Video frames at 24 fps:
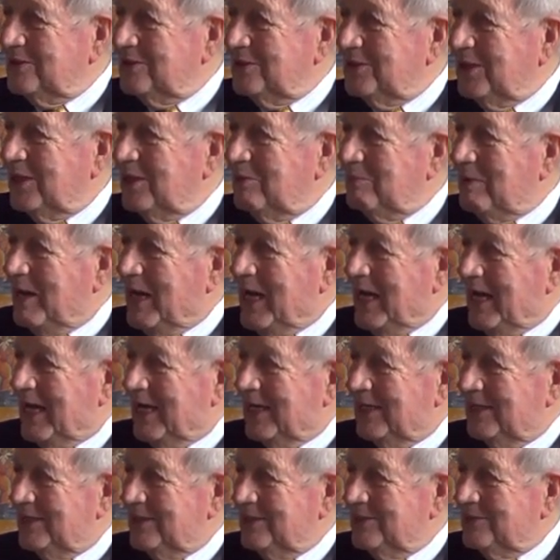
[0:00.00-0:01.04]
little
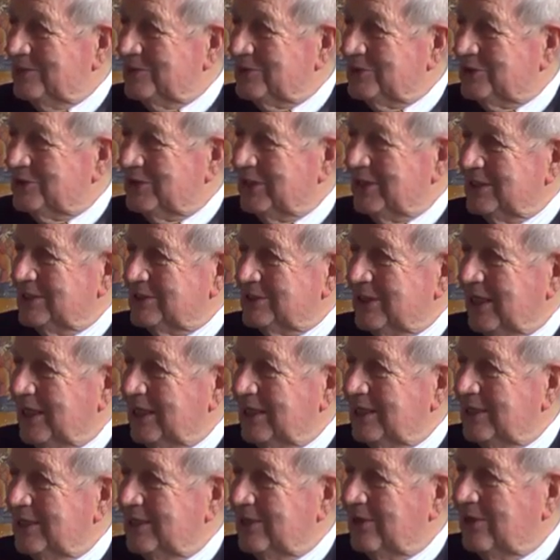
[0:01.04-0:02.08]
man was sitting,
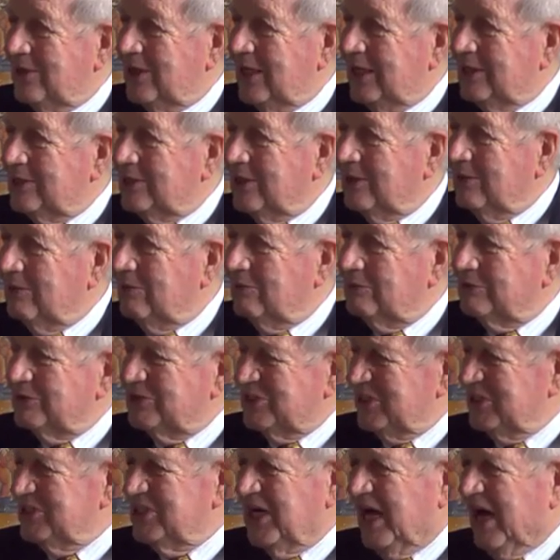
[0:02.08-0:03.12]
standing there, and I thought, was
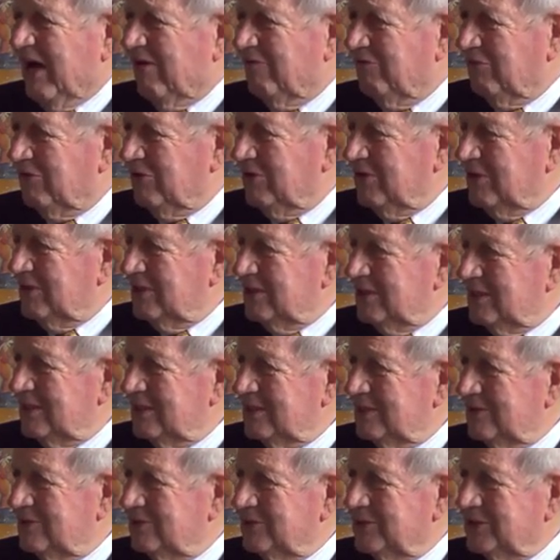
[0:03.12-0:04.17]
this Havel?
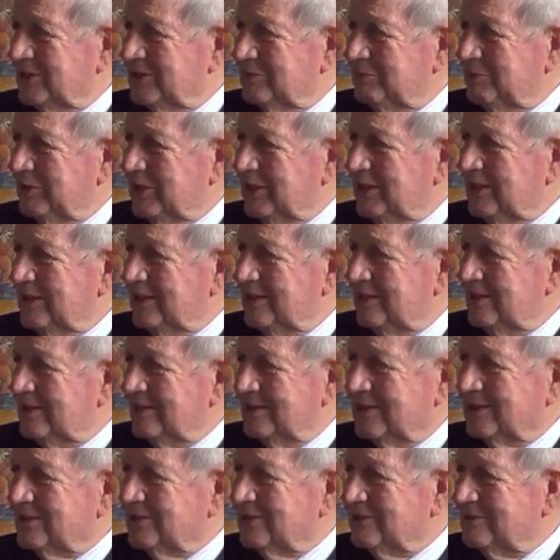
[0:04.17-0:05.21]
Could this be
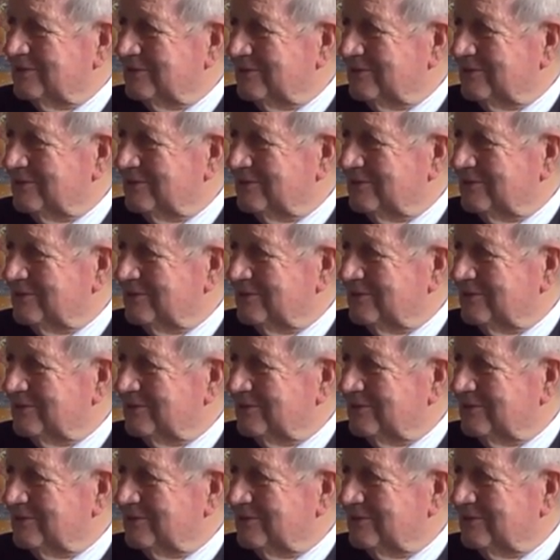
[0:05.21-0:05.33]
this